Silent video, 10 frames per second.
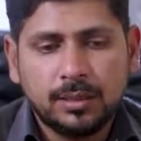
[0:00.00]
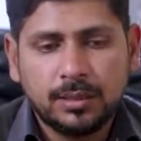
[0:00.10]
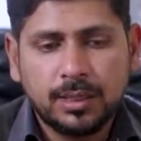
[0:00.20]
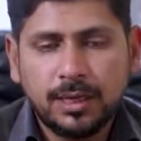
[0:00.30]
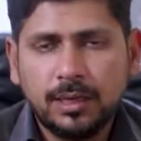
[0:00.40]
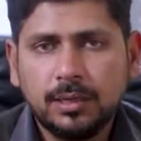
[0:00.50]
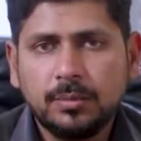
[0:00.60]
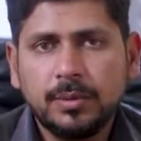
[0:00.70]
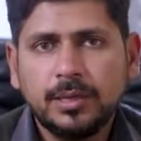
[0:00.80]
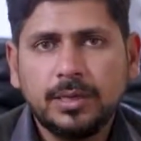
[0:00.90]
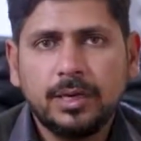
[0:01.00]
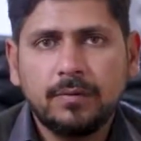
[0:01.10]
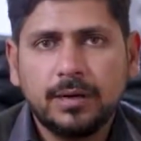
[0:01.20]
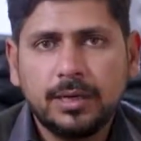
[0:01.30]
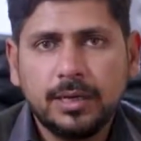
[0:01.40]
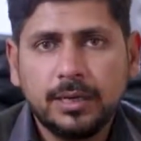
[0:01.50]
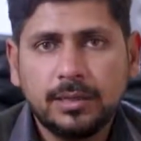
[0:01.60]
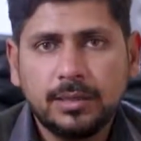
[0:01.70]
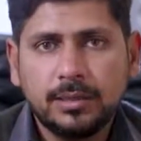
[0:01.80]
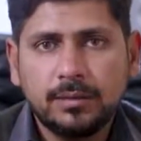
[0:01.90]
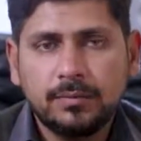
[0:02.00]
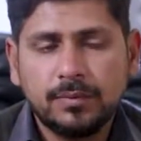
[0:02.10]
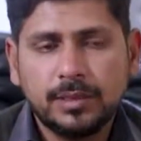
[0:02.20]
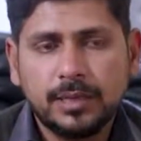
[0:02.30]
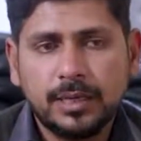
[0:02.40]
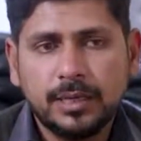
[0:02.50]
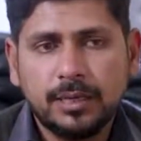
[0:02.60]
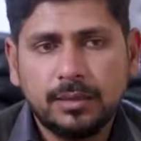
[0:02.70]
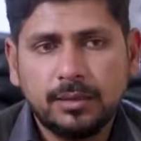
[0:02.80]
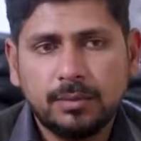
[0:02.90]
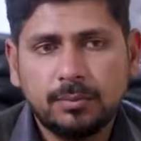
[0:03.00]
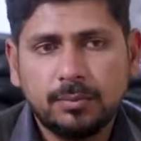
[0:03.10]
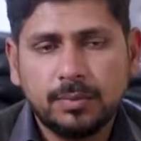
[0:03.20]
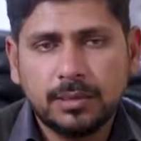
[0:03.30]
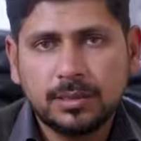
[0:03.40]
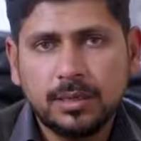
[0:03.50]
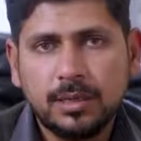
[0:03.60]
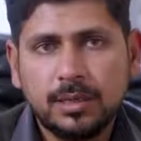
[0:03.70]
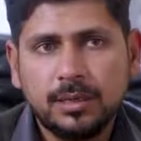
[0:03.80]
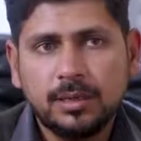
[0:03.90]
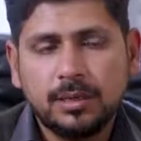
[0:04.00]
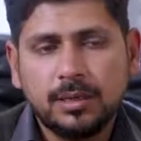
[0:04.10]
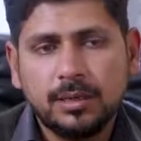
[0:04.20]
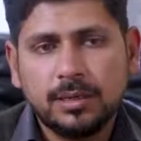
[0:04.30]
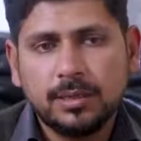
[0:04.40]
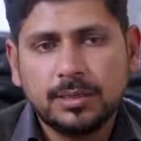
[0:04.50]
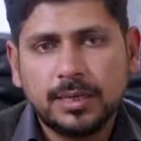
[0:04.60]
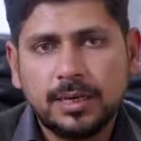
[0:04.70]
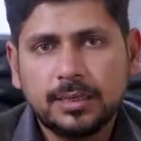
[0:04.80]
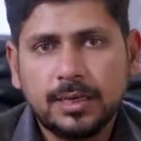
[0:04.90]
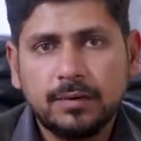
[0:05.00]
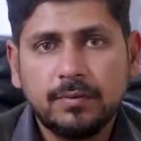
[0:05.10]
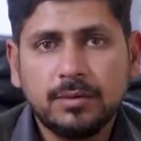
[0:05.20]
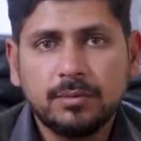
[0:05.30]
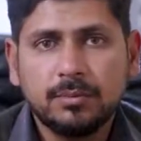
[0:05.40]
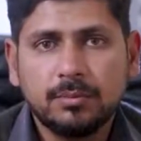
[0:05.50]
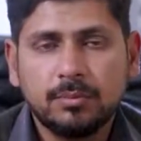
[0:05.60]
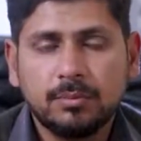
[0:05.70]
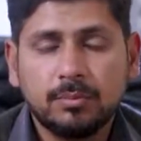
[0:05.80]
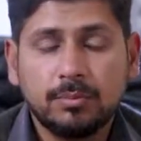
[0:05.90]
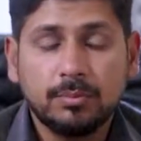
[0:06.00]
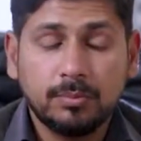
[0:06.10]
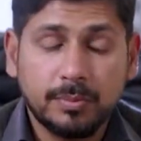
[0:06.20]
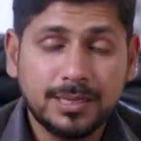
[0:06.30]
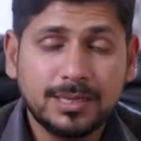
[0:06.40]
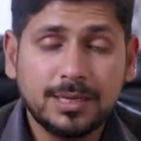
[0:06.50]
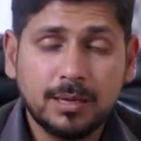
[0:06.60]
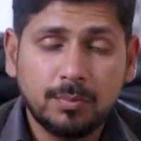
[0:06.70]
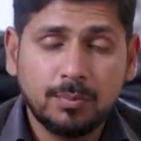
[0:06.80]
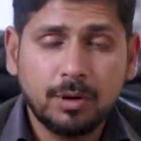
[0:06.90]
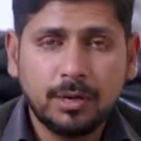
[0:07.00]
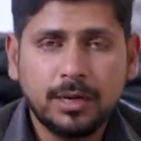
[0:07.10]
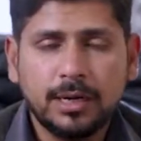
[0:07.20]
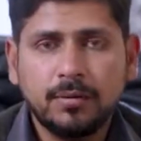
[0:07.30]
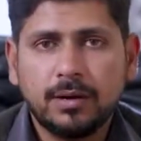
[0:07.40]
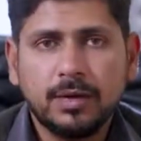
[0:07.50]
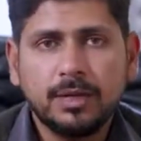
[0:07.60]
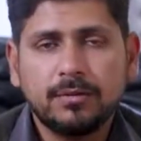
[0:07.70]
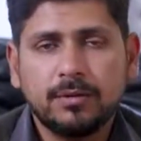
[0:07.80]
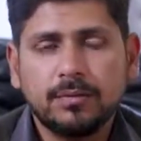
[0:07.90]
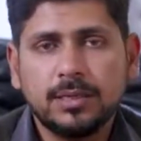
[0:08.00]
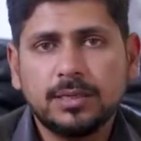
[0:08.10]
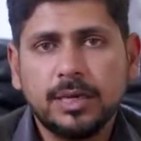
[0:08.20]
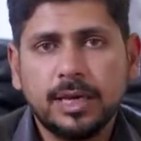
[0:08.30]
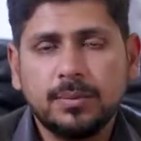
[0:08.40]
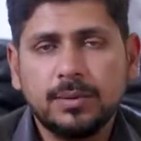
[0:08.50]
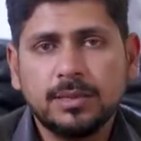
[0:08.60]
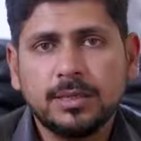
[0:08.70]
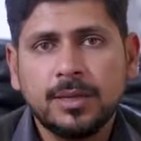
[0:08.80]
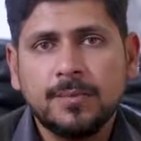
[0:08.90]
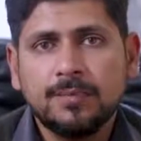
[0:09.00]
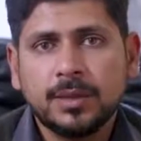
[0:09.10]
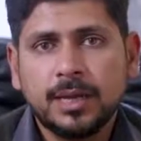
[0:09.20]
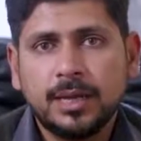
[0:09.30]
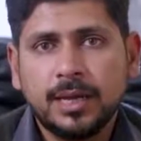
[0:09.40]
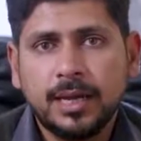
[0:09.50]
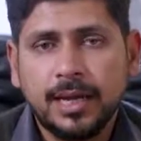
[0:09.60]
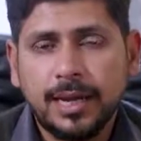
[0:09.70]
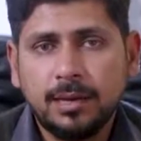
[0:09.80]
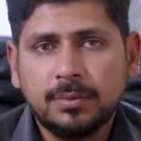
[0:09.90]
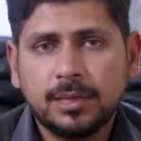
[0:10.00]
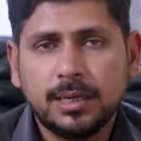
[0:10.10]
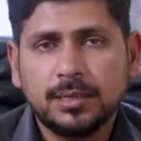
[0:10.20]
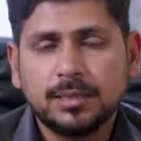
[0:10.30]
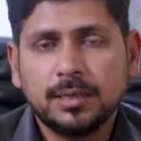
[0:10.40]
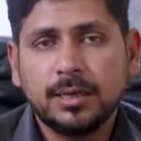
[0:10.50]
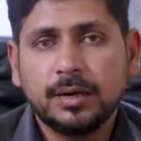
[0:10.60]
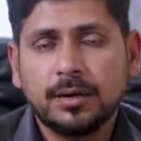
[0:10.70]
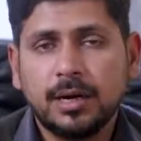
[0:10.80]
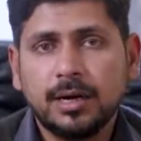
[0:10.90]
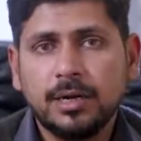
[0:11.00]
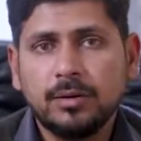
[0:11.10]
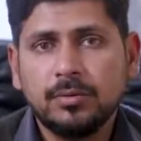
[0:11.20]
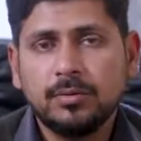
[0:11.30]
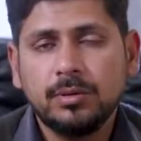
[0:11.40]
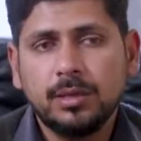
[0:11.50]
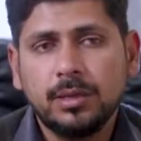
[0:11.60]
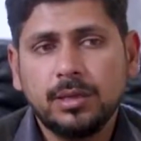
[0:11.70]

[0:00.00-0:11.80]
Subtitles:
Third major advantage which I personally said that which basic important advantage of this app is it helps us regarding to